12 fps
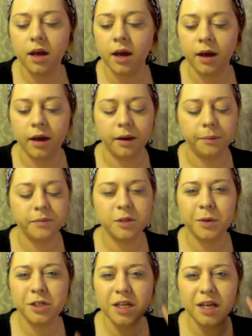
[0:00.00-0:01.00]

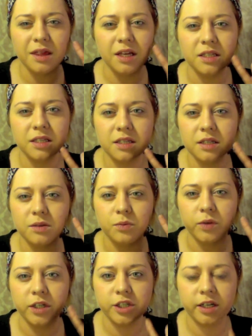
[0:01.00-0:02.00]
especially in this
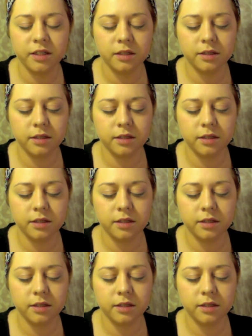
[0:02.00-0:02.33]
region.